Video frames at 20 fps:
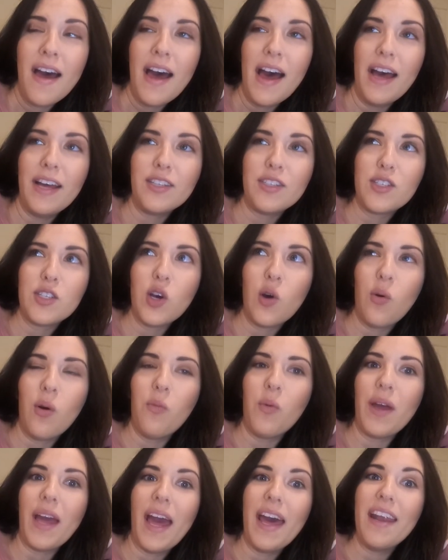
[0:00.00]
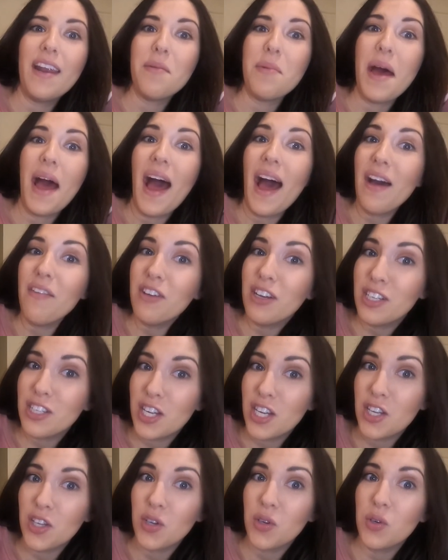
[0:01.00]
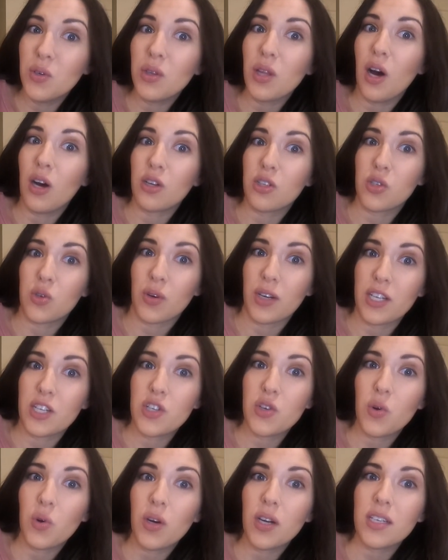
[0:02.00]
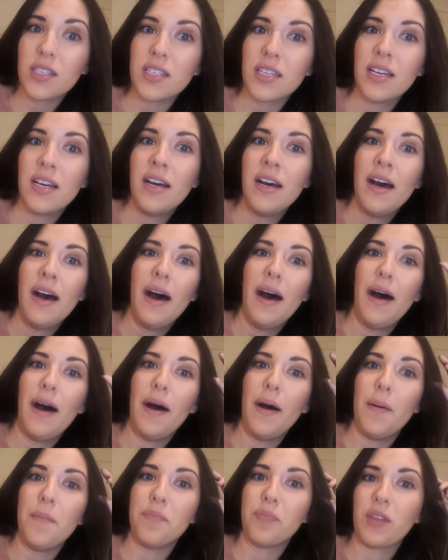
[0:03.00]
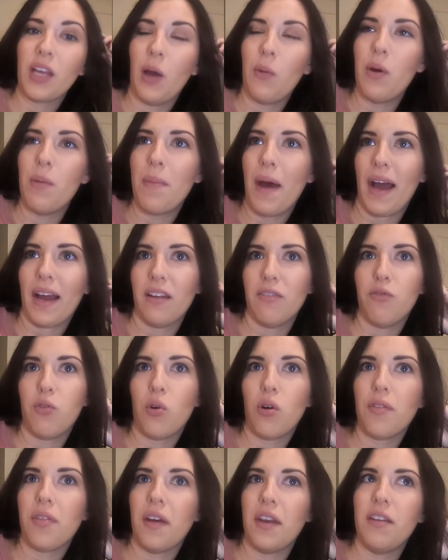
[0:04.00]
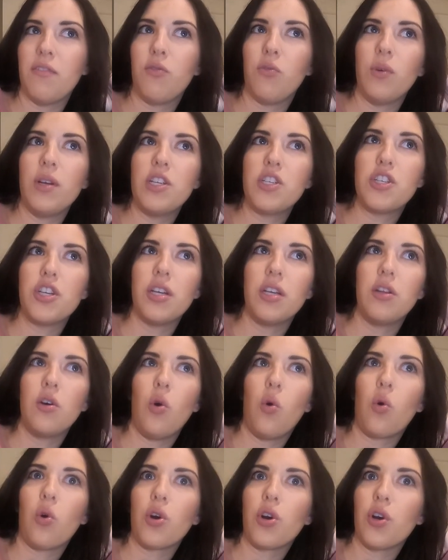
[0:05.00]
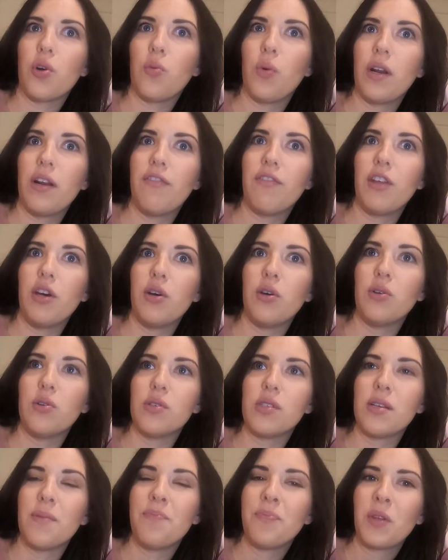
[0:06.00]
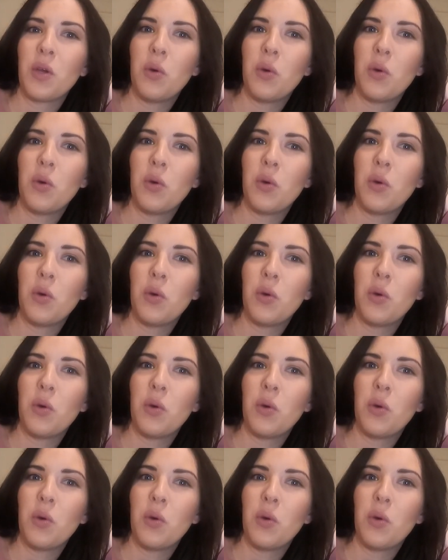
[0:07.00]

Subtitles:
And so what we ended up having to do, long story short, I went back and forth on if we should order one of those,